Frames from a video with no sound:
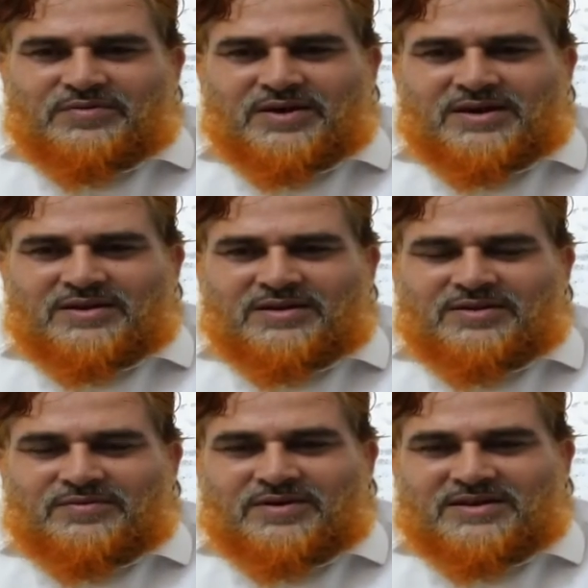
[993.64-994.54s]

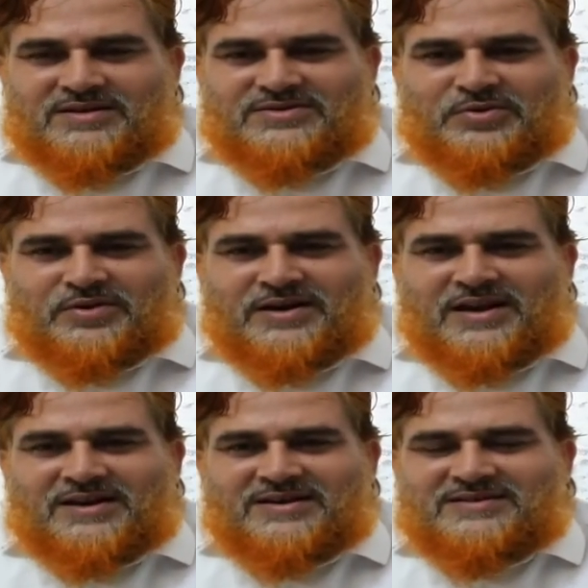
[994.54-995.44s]
what this
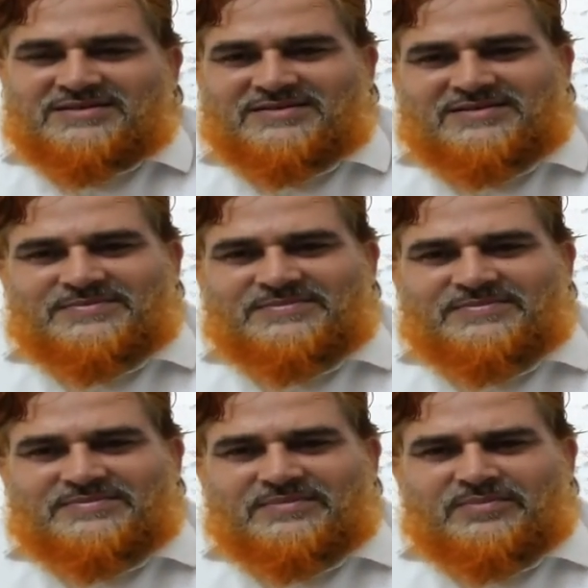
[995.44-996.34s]
COVID-19 is,
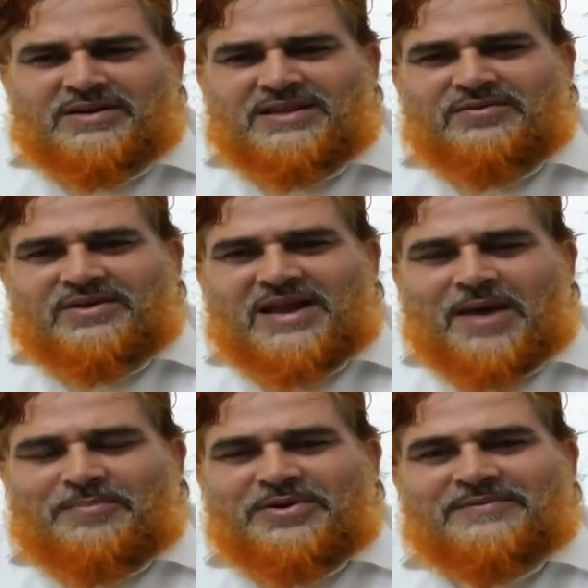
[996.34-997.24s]
but they were
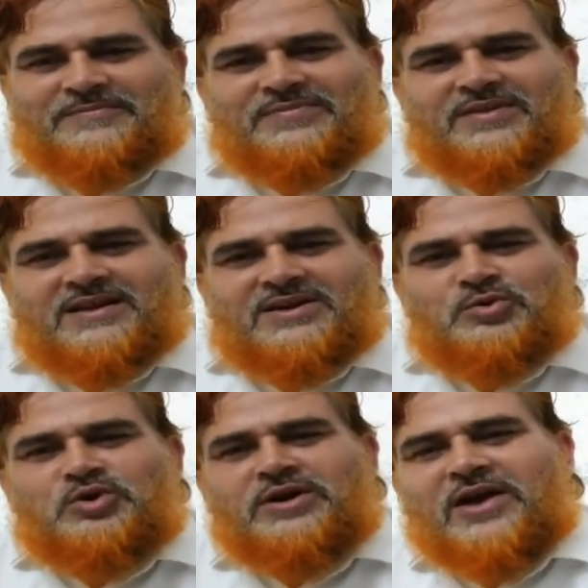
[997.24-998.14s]
happy they
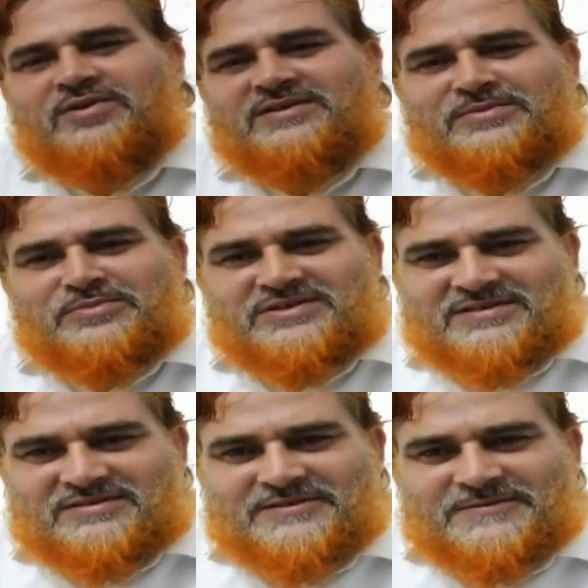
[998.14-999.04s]
don't have
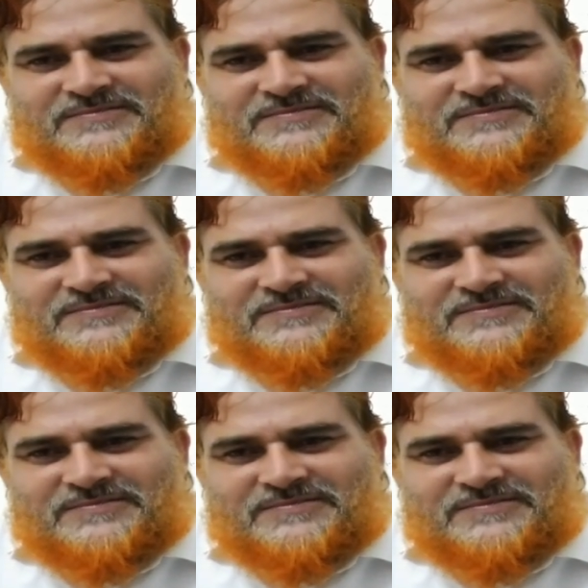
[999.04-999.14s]
examination.